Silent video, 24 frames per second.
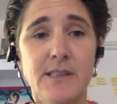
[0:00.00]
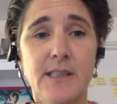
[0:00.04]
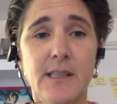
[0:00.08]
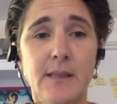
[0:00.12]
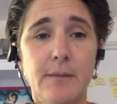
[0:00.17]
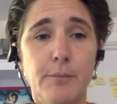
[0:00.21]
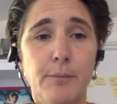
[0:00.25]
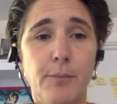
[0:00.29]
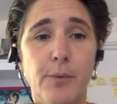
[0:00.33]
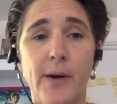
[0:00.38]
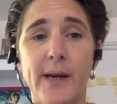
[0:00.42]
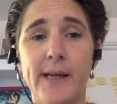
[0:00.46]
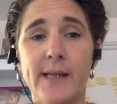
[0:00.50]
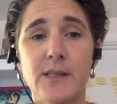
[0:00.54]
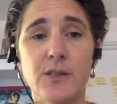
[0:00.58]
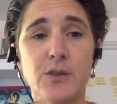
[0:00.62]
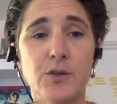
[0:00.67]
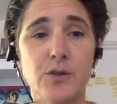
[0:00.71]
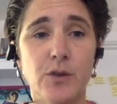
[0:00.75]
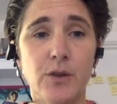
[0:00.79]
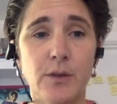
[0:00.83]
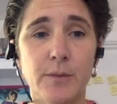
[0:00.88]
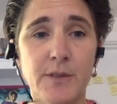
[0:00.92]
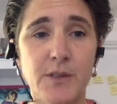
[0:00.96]
Just sit and
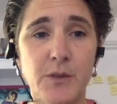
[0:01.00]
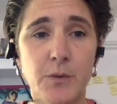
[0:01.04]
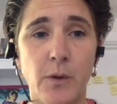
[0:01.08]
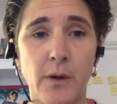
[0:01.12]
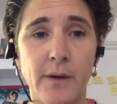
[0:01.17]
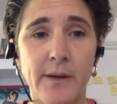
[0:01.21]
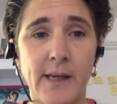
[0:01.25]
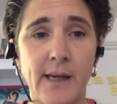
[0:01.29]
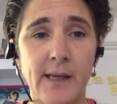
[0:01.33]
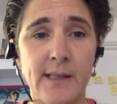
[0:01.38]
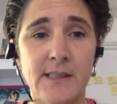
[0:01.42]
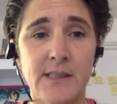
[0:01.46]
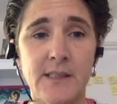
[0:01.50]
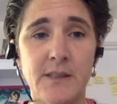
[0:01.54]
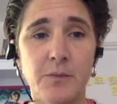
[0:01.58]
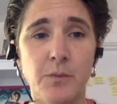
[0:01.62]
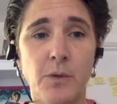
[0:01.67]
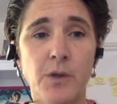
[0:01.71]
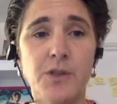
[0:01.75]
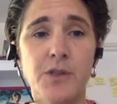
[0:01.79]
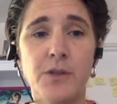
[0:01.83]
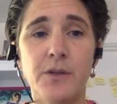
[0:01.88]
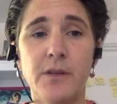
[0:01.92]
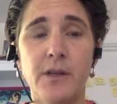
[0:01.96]
brainstorm a SWOT analysis.
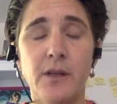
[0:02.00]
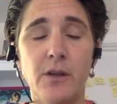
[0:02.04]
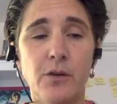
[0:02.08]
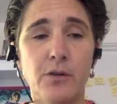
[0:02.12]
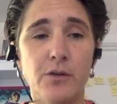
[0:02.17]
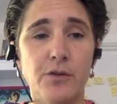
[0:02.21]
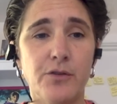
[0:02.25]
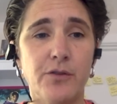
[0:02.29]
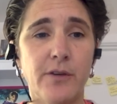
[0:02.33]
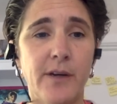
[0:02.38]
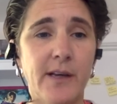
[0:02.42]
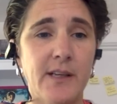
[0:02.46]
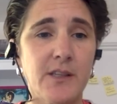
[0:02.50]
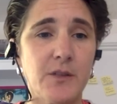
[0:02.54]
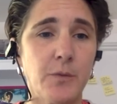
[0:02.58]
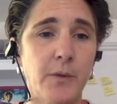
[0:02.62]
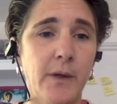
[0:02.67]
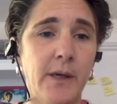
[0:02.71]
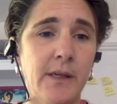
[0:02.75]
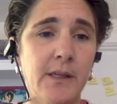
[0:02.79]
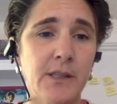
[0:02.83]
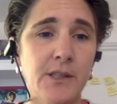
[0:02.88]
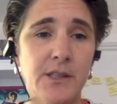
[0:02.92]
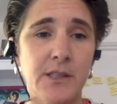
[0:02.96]
What do you think your strengths,
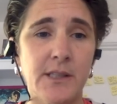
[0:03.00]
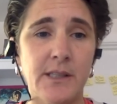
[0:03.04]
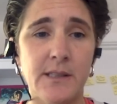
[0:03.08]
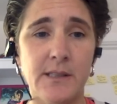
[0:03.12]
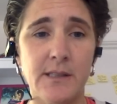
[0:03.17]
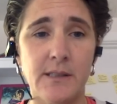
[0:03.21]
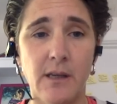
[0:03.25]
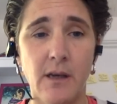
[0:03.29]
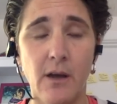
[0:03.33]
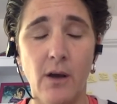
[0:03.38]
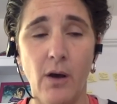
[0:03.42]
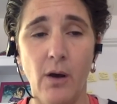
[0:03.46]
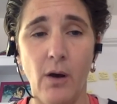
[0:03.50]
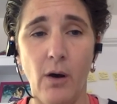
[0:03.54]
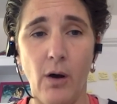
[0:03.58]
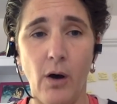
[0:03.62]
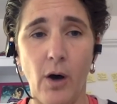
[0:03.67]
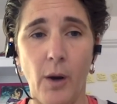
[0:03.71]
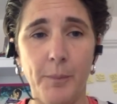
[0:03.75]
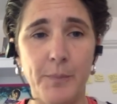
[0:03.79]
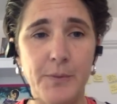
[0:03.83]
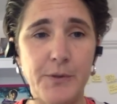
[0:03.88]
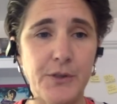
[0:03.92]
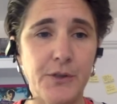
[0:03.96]
weaknesses,
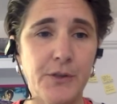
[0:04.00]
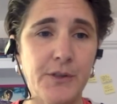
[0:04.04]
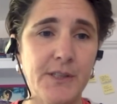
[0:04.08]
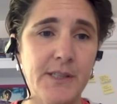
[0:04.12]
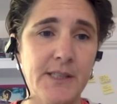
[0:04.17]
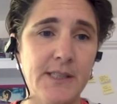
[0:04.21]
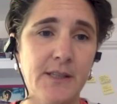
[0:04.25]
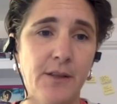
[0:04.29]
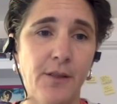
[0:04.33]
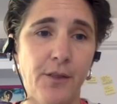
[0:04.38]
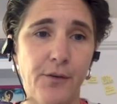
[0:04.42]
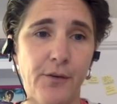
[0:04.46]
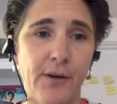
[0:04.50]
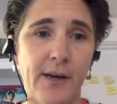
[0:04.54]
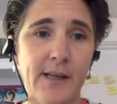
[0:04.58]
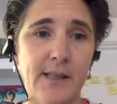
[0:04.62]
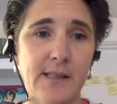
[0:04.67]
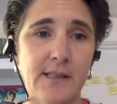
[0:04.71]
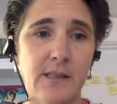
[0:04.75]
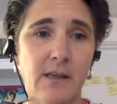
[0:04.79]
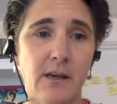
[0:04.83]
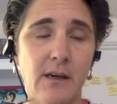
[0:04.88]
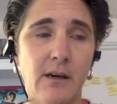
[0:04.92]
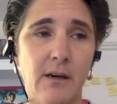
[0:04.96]
opportunities, and
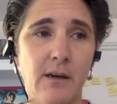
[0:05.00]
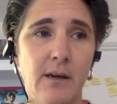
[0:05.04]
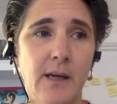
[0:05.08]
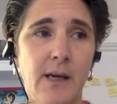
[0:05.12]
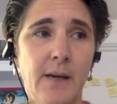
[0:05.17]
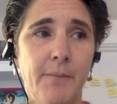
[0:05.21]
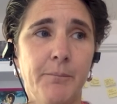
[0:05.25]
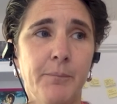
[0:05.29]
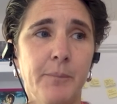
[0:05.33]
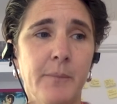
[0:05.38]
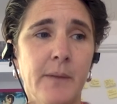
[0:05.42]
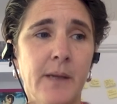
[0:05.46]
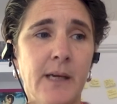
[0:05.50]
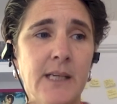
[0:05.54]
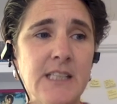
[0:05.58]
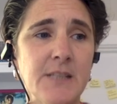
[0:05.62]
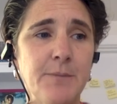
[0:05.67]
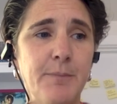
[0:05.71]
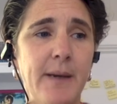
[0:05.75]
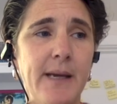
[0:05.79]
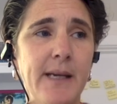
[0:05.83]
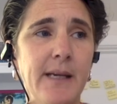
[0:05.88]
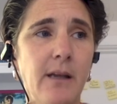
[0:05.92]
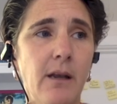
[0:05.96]
threats are?
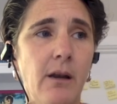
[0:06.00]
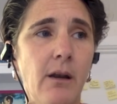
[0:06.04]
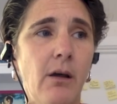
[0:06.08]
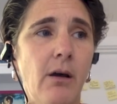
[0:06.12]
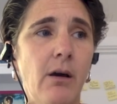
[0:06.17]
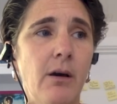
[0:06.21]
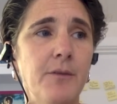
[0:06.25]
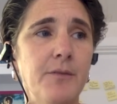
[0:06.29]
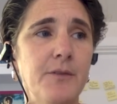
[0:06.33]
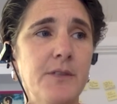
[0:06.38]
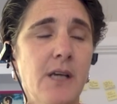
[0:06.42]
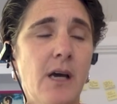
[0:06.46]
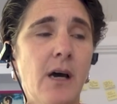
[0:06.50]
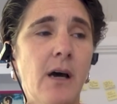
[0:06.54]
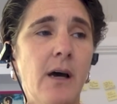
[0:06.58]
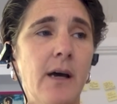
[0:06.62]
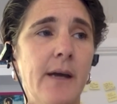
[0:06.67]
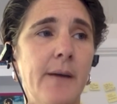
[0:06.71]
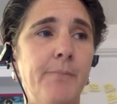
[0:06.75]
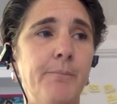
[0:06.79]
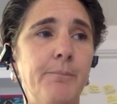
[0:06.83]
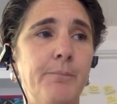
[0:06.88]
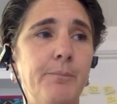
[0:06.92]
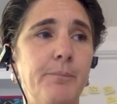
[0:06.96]
And spend a lot of
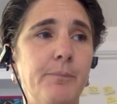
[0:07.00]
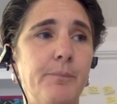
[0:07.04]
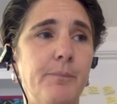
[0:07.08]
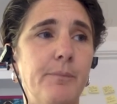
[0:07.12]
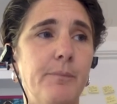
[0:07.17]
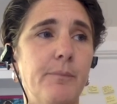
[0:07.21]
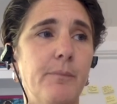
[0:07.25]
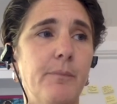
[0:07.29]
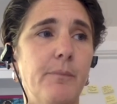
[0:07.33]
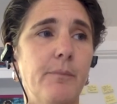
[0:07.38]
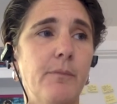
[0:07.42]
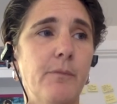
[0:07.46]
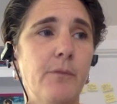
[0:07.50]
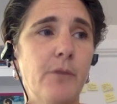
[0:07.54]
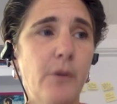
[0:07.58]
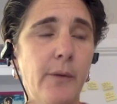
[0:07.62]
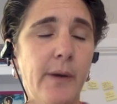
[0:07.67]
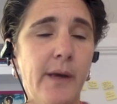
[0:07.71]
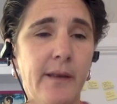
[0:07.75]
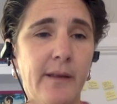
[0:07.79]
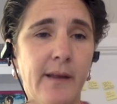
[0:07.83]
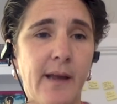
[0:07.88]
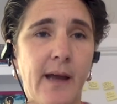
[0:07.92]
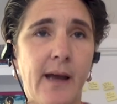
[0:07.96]
time
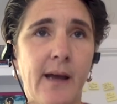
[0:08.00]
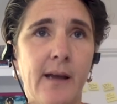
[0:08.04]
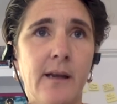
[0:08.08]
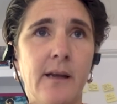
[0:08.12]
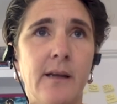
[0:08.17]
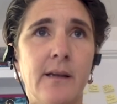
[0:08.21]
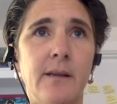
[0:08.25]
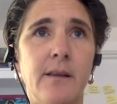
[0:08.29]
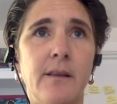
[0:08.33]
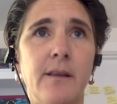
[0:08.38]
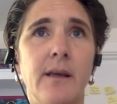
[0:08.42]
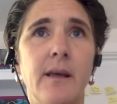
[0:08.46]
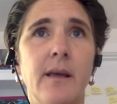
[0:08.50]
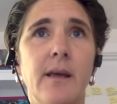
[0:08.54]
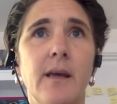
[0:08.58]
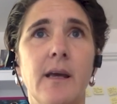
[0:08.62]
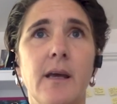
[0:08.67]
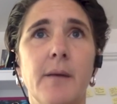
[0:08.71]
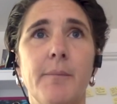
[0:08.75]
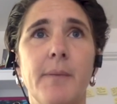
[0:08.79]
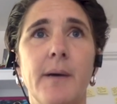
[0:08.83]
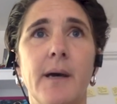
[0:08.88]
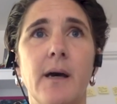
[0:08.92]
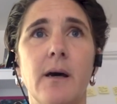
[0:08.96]
doing that and
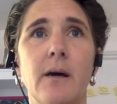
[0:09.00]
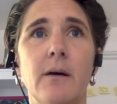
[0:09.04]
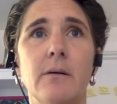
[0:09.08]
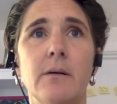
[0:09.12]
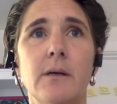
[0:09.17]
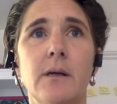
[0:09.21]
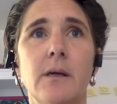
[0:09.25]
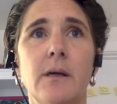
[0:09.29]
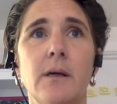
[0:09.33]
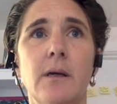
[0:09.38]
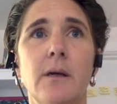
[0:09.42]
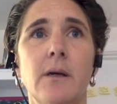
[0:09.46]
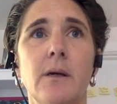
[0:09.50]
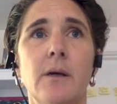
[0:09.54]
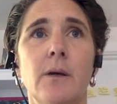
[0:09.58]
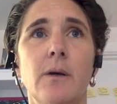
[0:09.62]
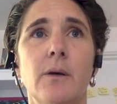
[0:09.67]
thinking about,